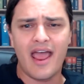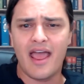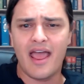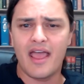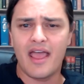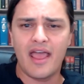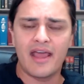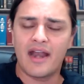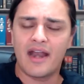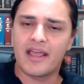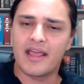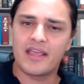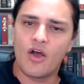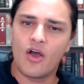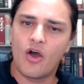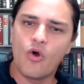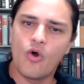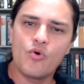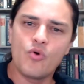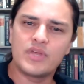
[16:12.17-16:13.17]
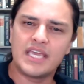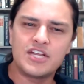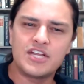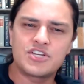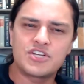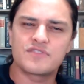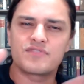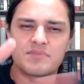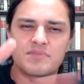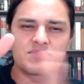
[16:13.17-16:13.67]
I owed
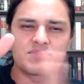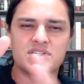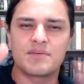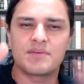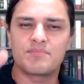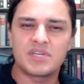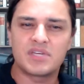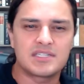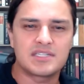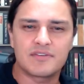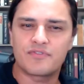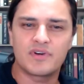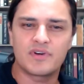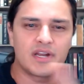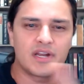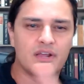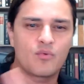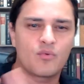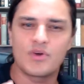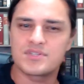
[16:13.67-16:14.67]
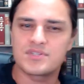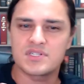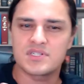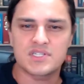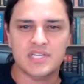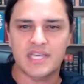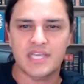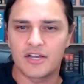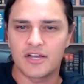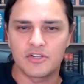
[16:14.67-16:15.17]
each of them something different. It wasn't
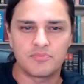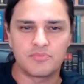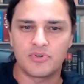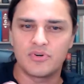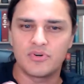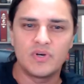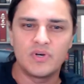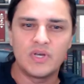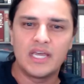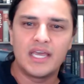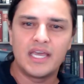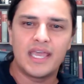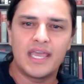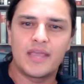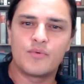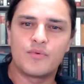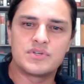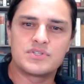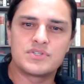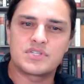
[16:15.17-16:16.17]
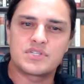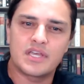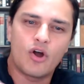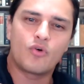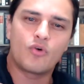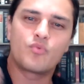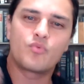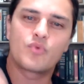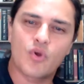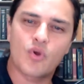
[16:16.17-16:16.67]
scalable. It
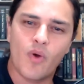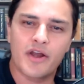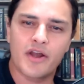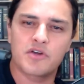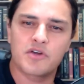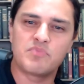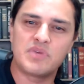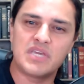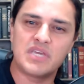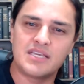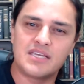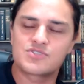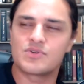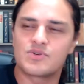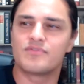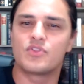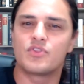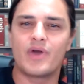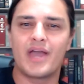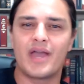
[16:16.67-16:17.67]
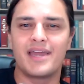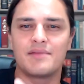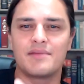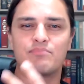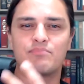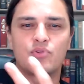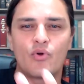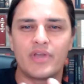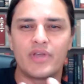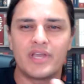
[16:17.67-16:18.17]
all required me. So even though I had
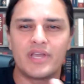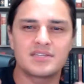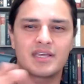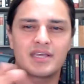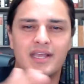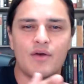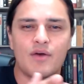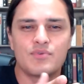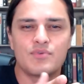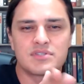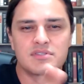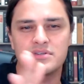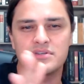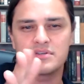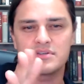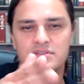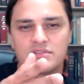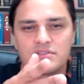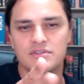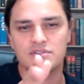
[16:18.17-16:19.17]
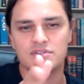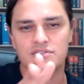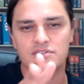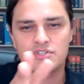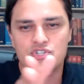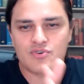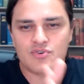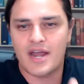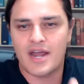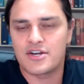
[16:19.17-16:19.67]
employees, like, I was the
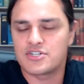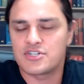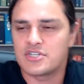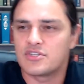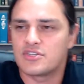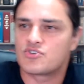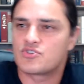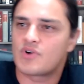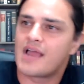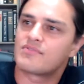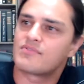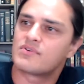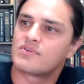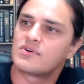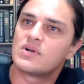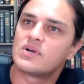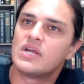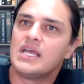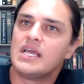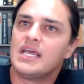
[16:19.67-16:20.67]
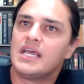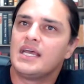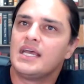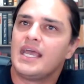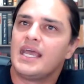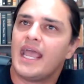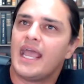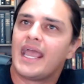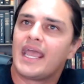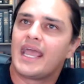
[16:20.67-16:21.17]
strategy, the driver.
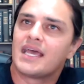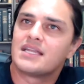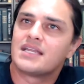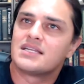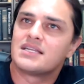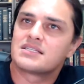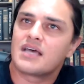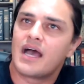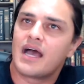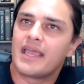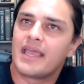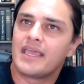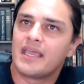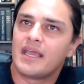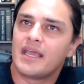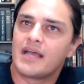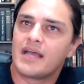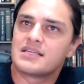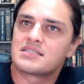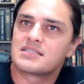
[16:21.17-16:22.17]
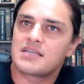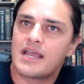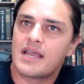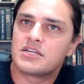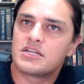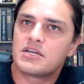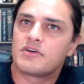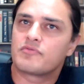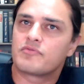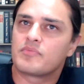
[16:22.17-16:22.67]
And I
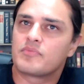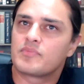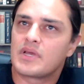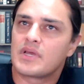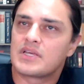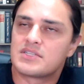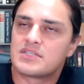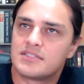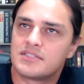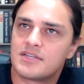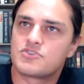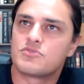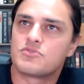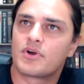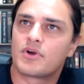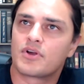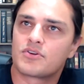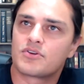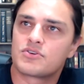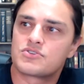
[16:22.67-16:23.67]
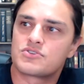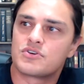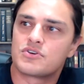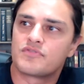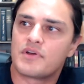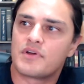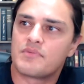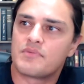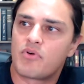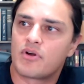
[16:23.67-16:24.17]
signed up as a digital marketer
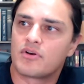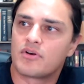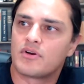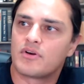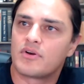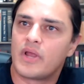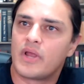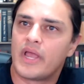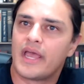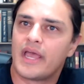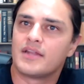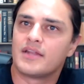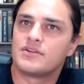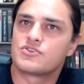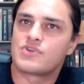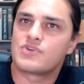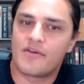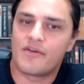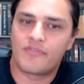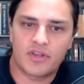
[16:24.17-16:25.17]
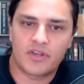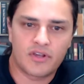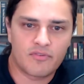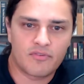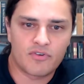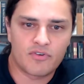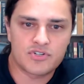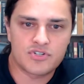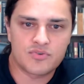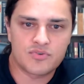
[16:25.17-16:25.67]
certified partner at Traffic and
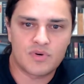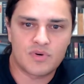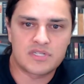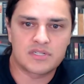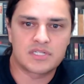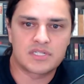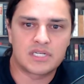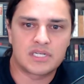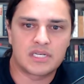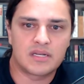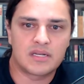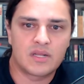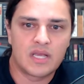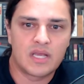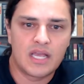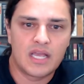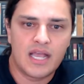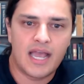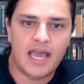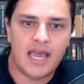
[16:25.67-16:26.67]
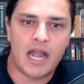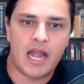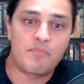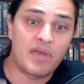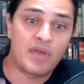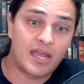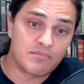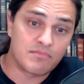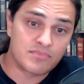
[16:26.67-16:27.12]
Conversion 2016, and I paid him